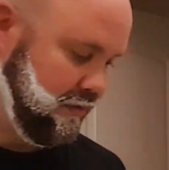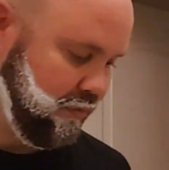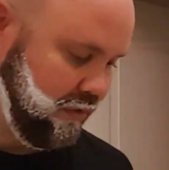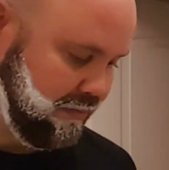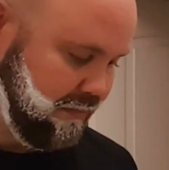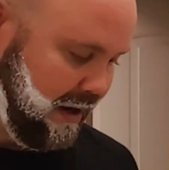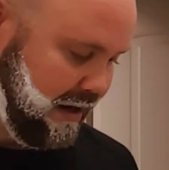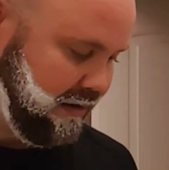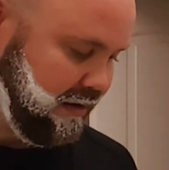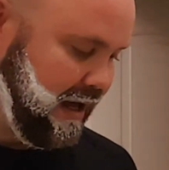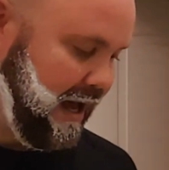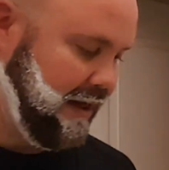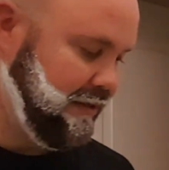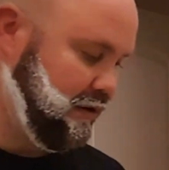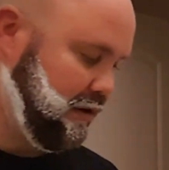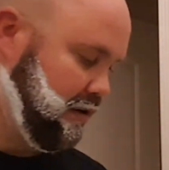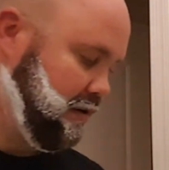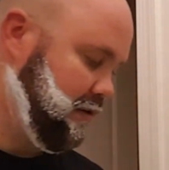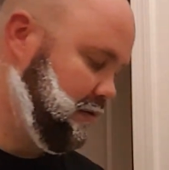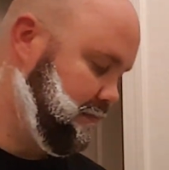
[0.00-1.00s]
with my
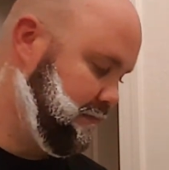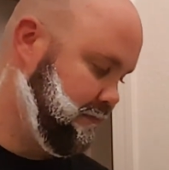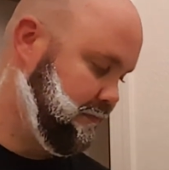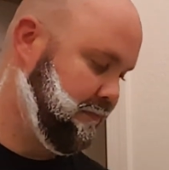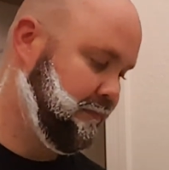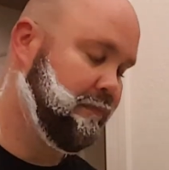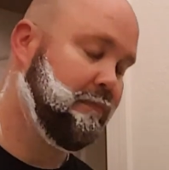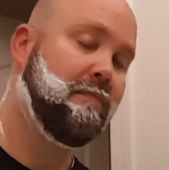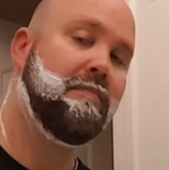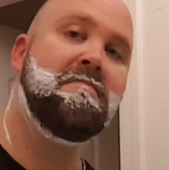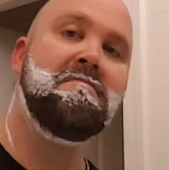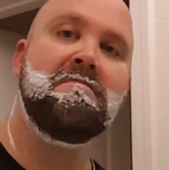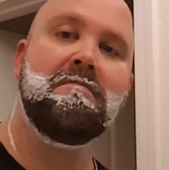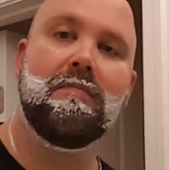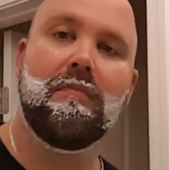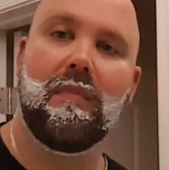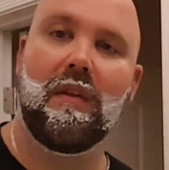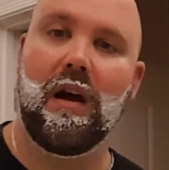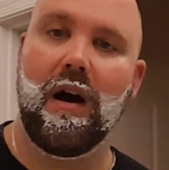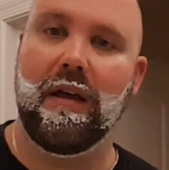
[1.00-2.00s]
lather
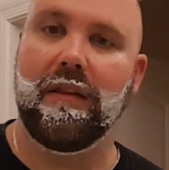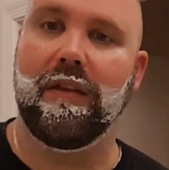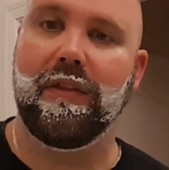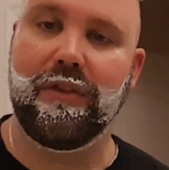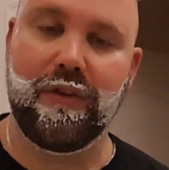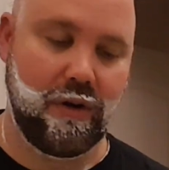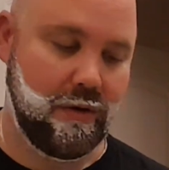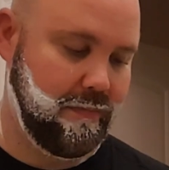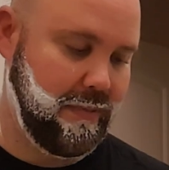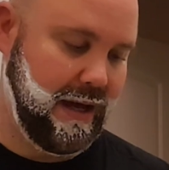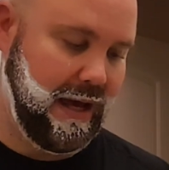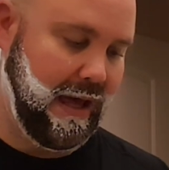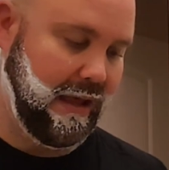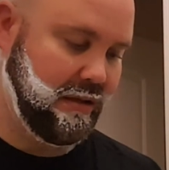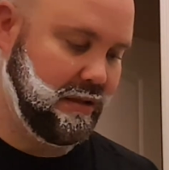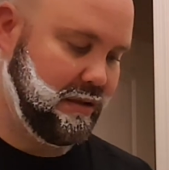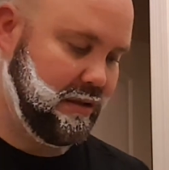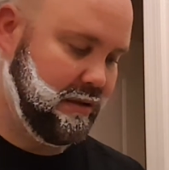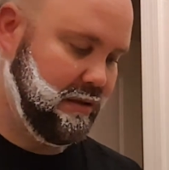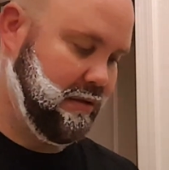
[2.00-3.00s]
on the third
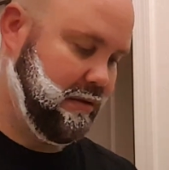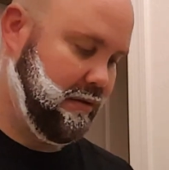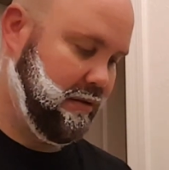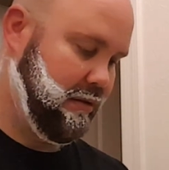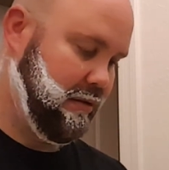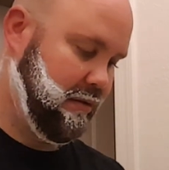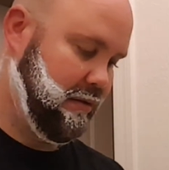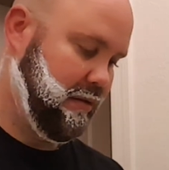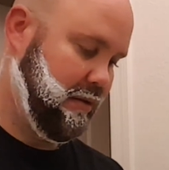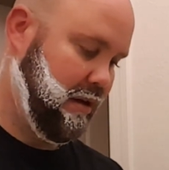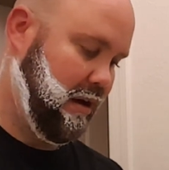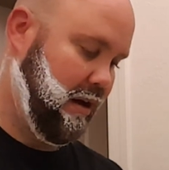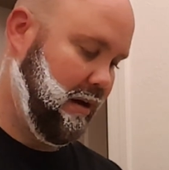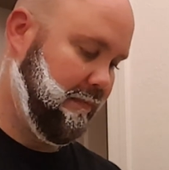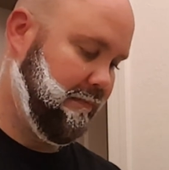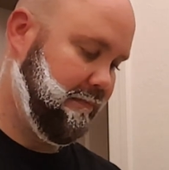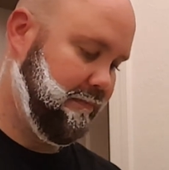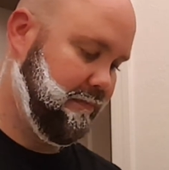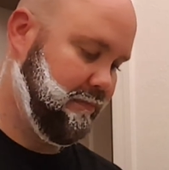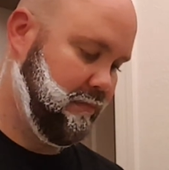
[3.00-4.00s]
pass.
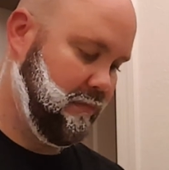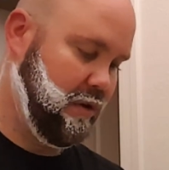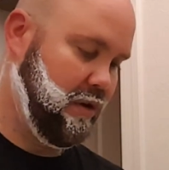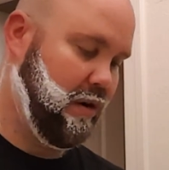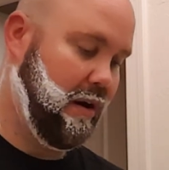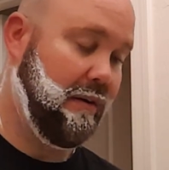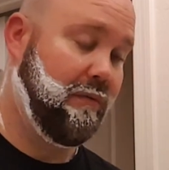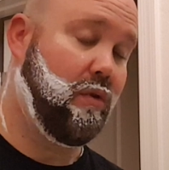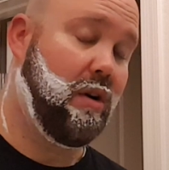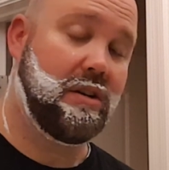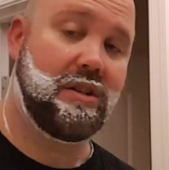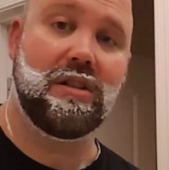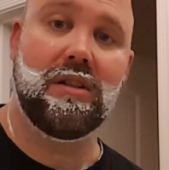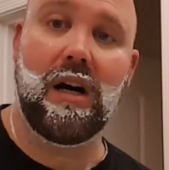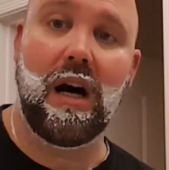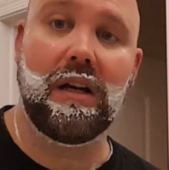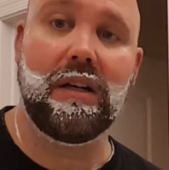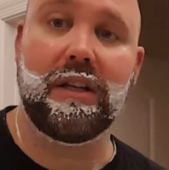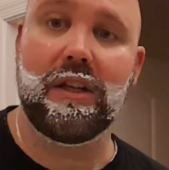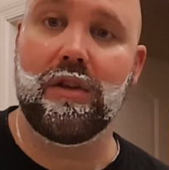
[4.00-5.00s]
You know, I've watched a
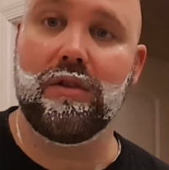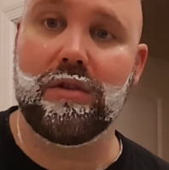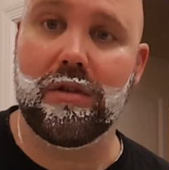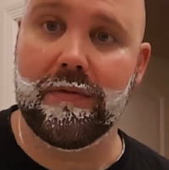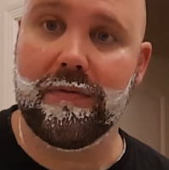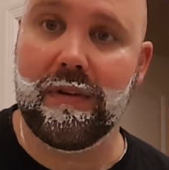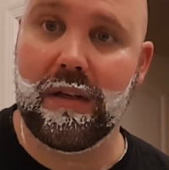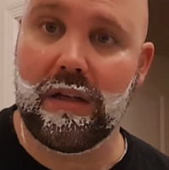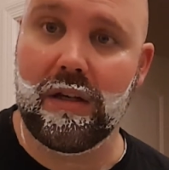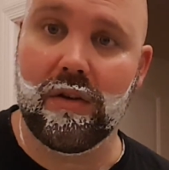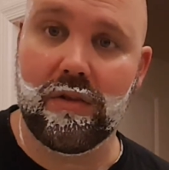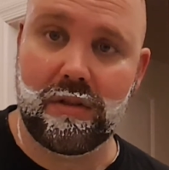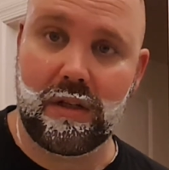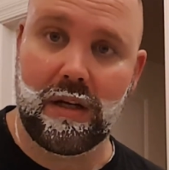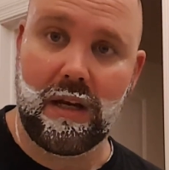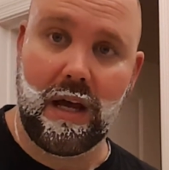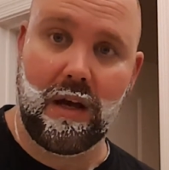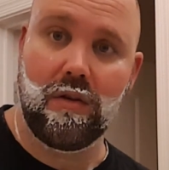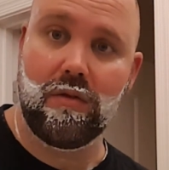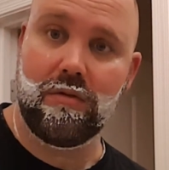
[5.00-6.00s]
lot of YouTube videos
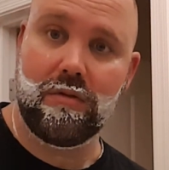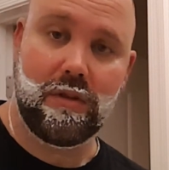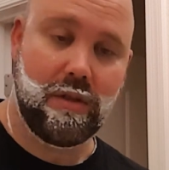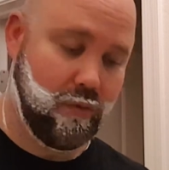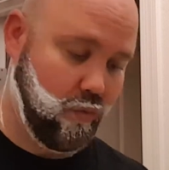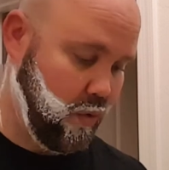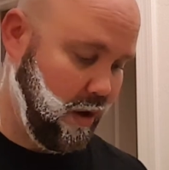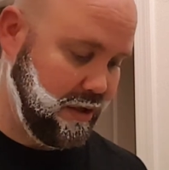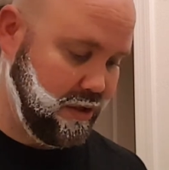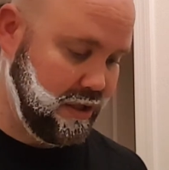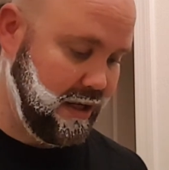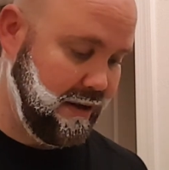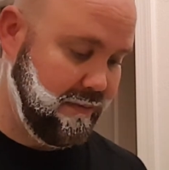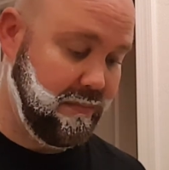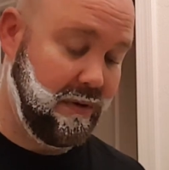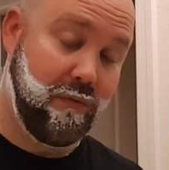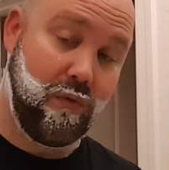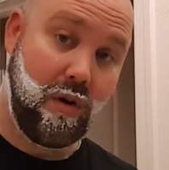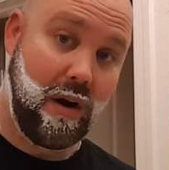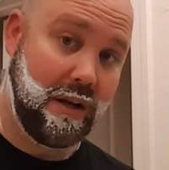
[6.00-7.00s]
on how to wet shave
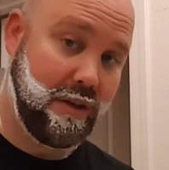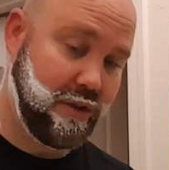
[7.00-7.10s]
before I